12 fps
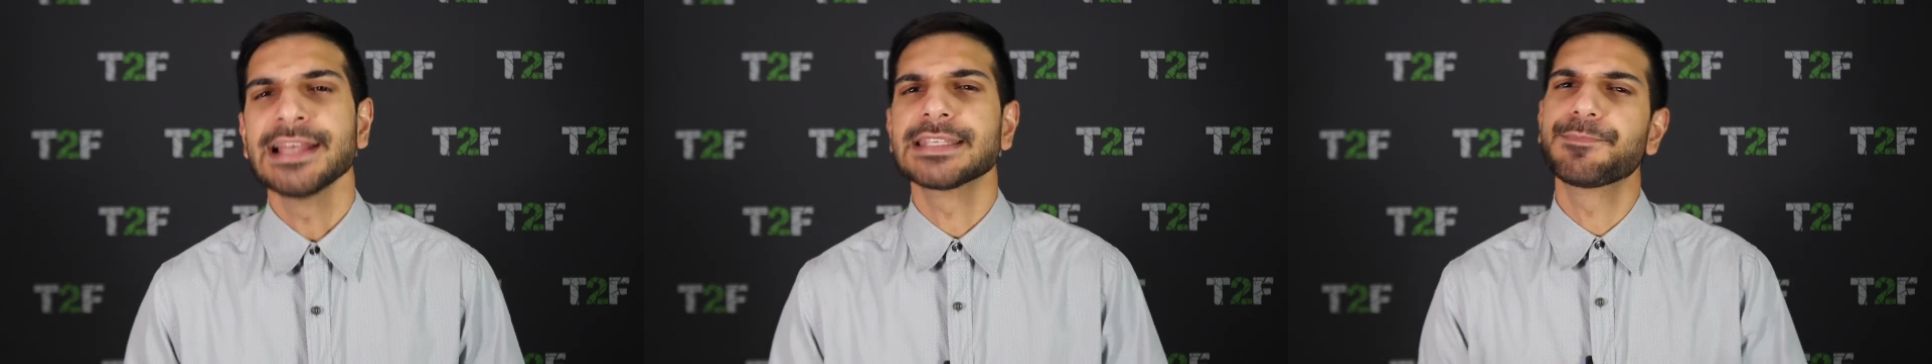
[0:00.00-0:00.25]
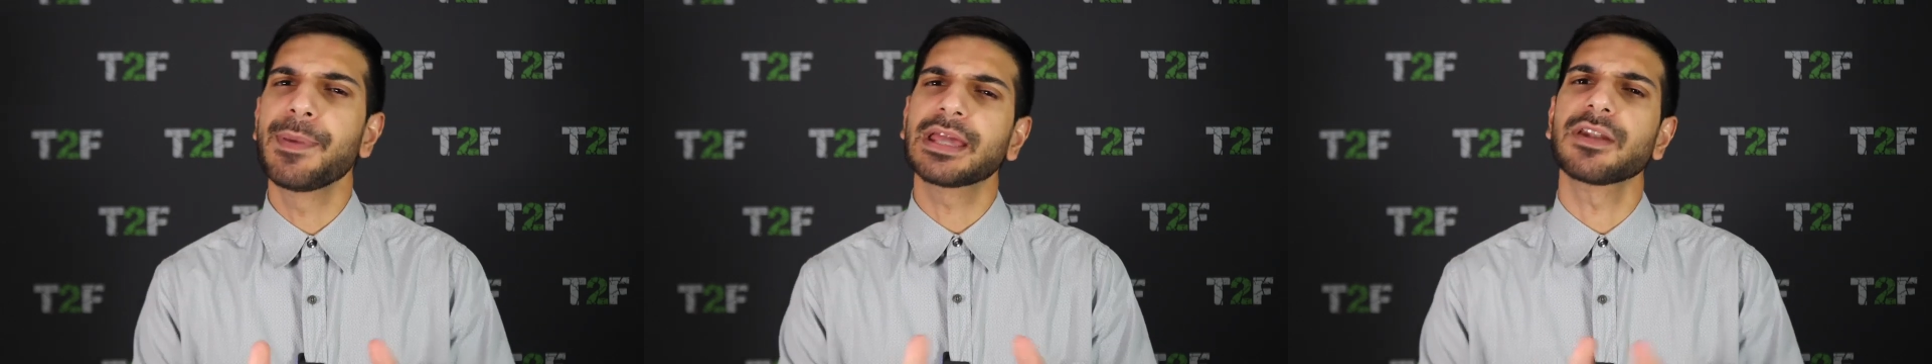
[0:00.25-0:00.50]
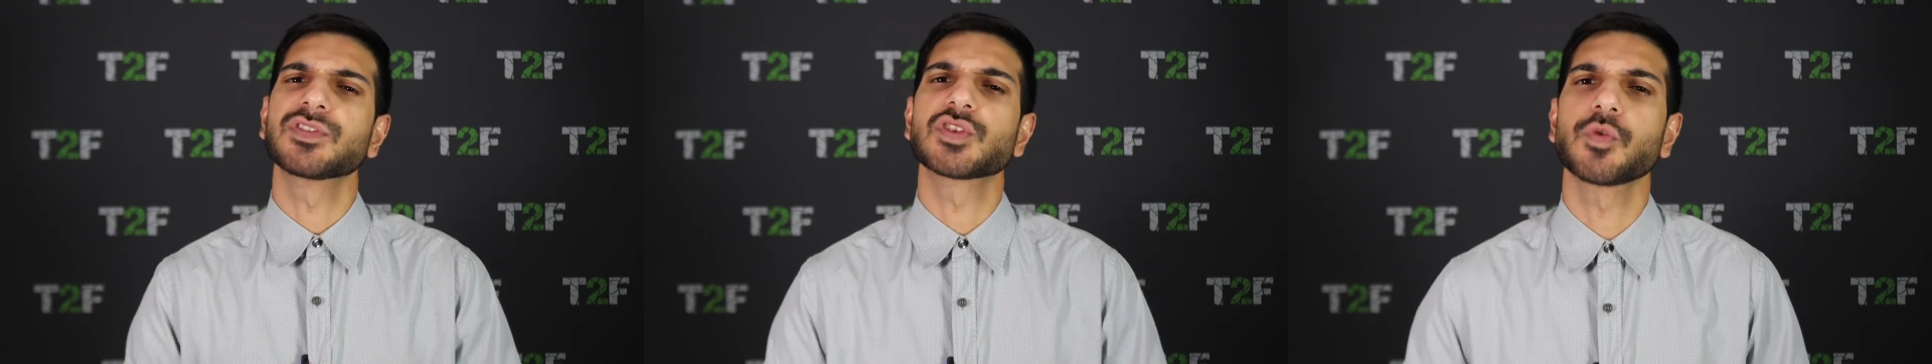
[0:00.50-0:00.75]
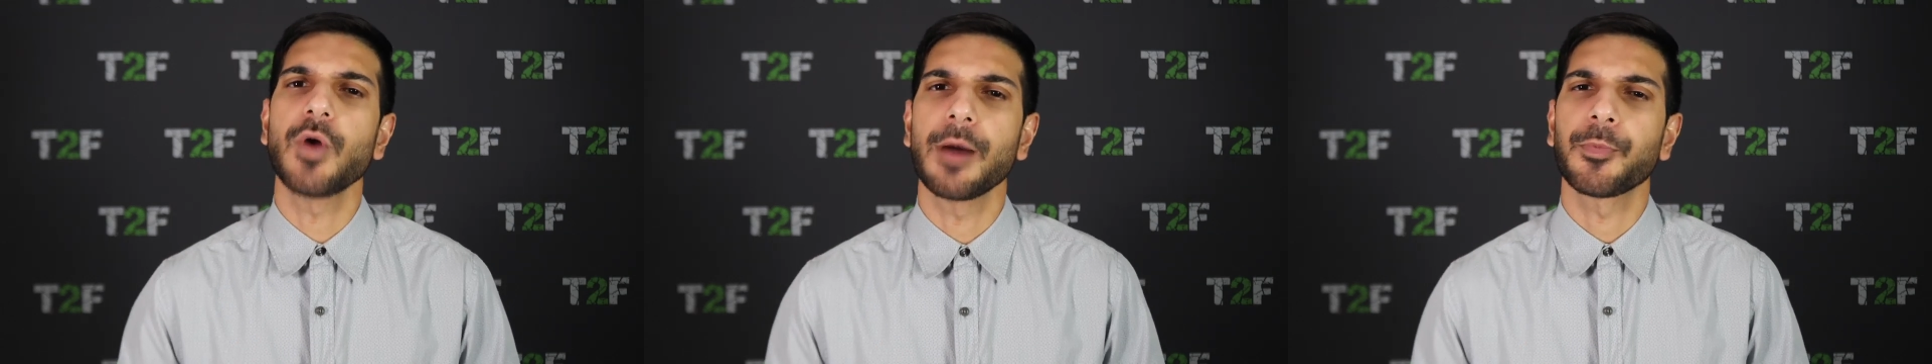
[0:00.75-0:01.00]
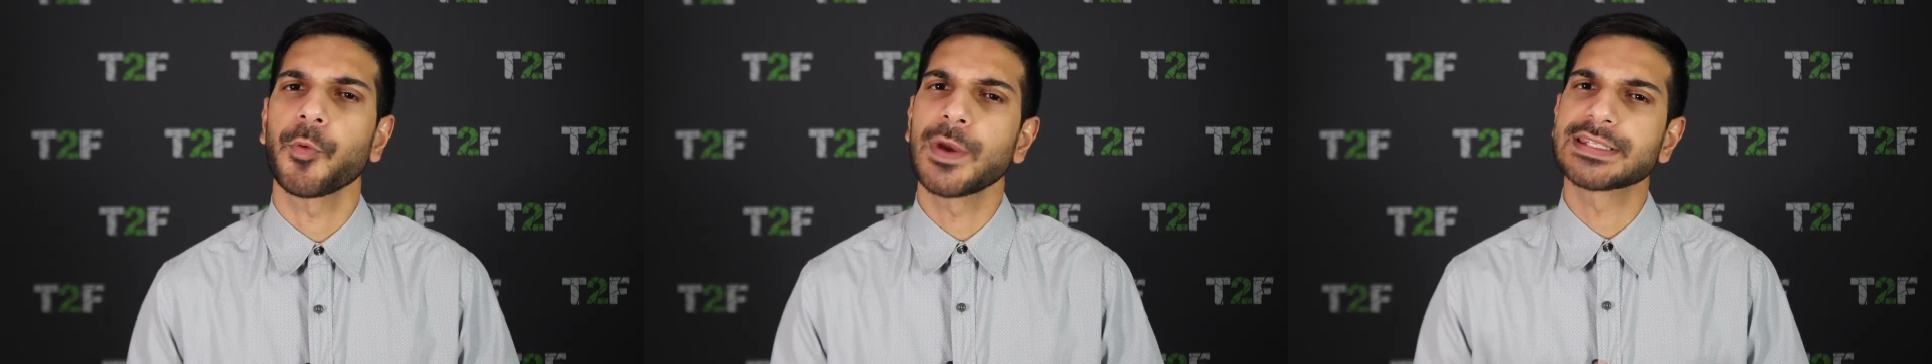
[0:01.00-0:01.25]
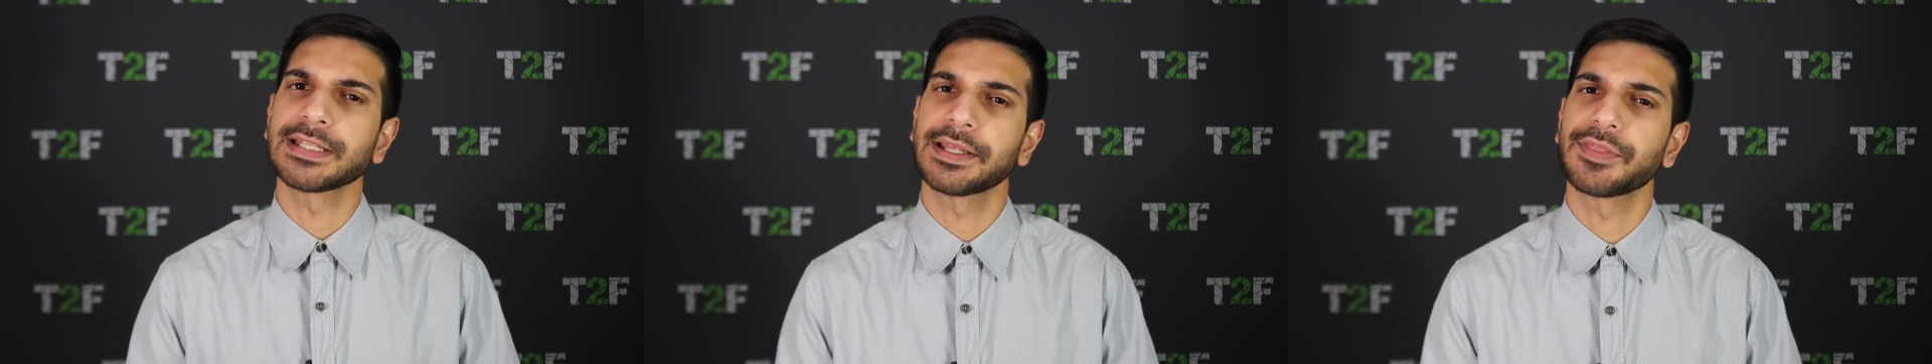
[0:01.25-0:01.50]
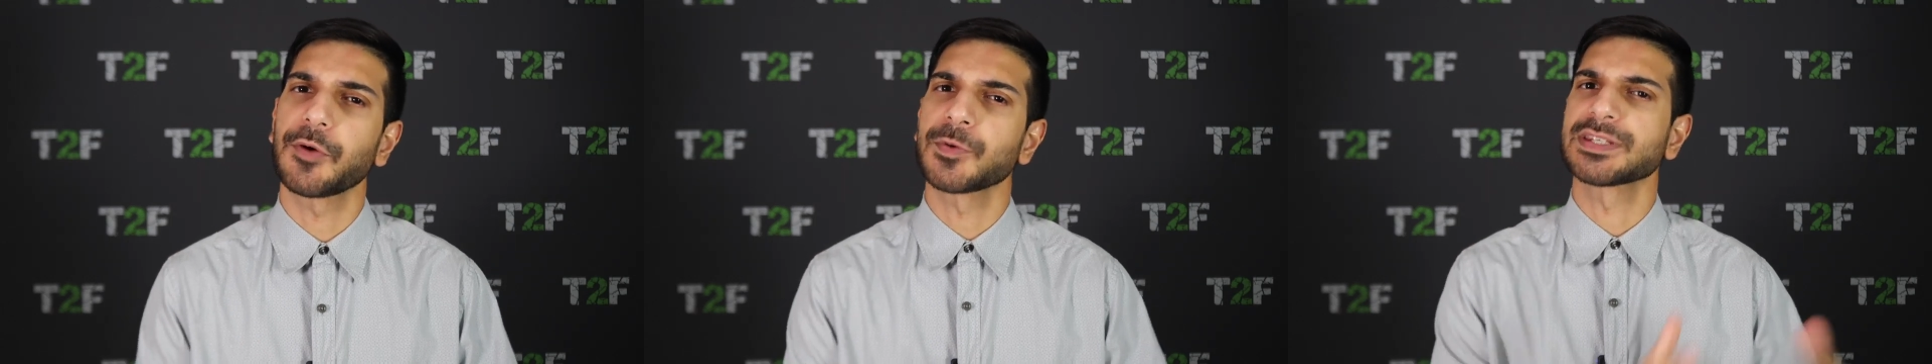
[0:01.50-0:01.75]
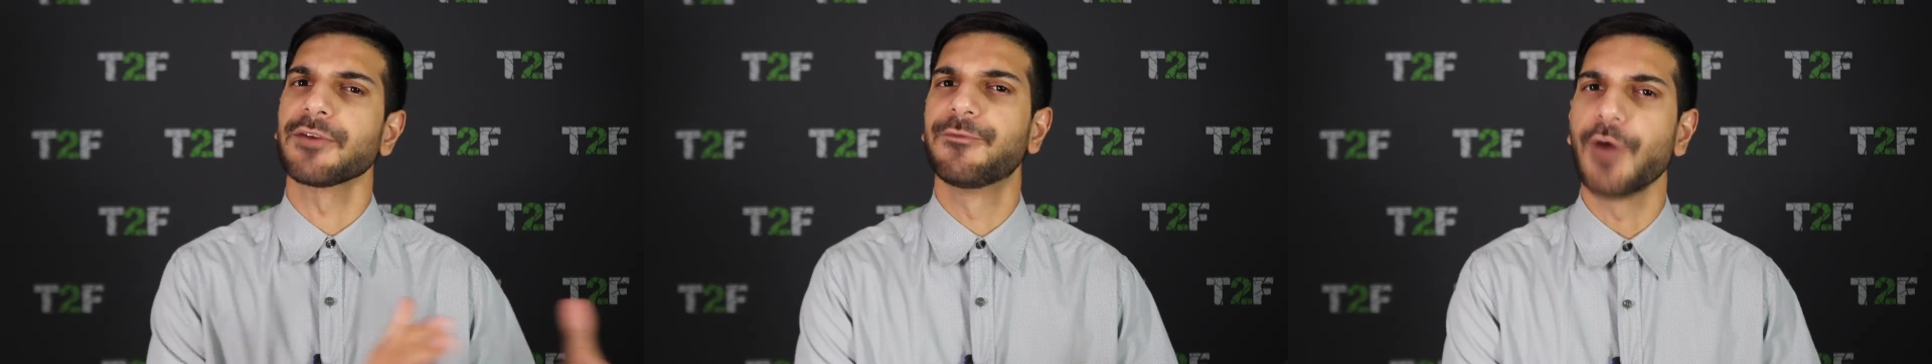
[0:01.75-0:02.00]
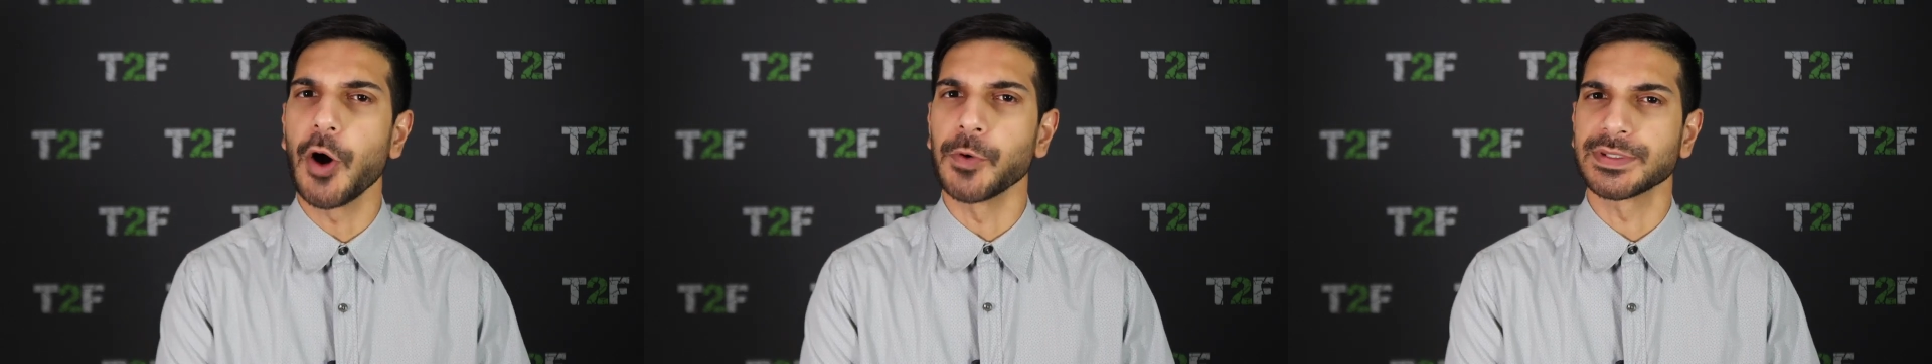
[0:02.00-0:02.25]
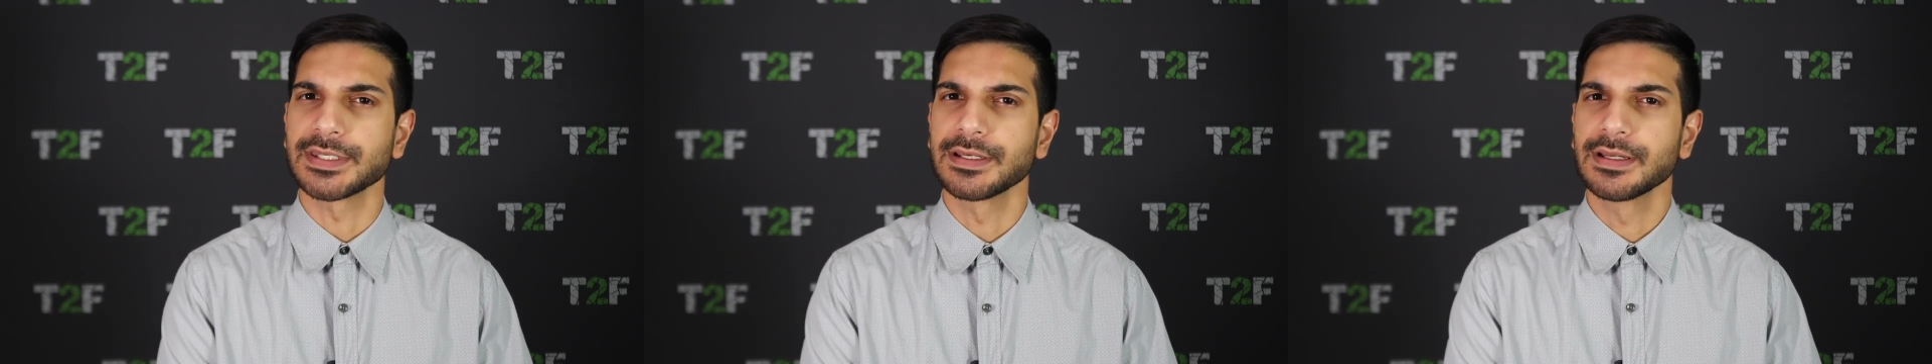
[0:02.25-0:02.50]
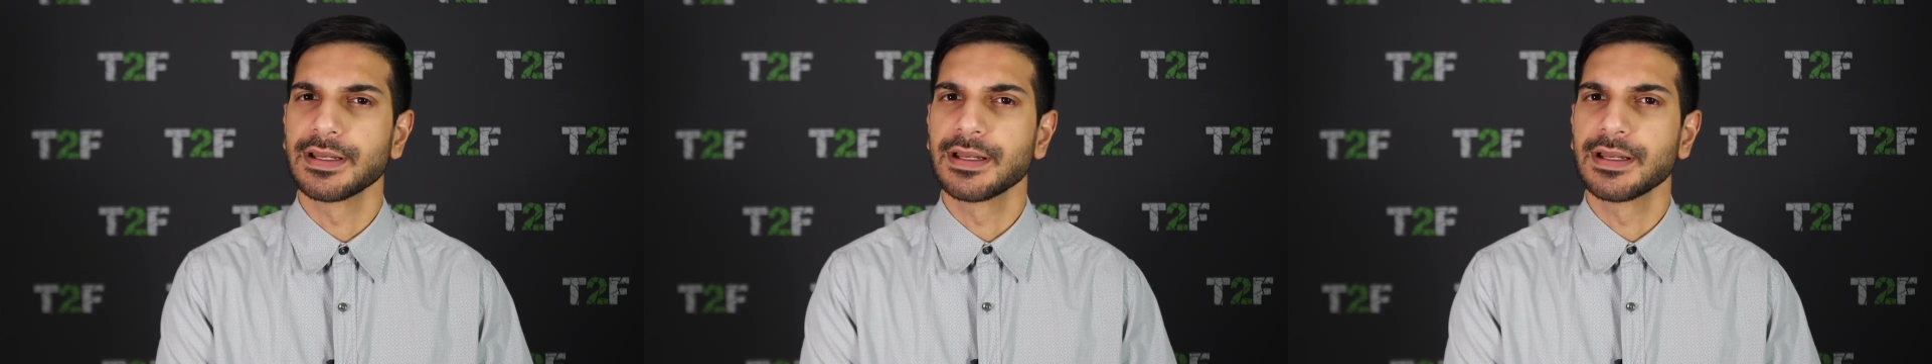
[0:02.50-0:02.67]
Speaking of Trump, recently there was a vote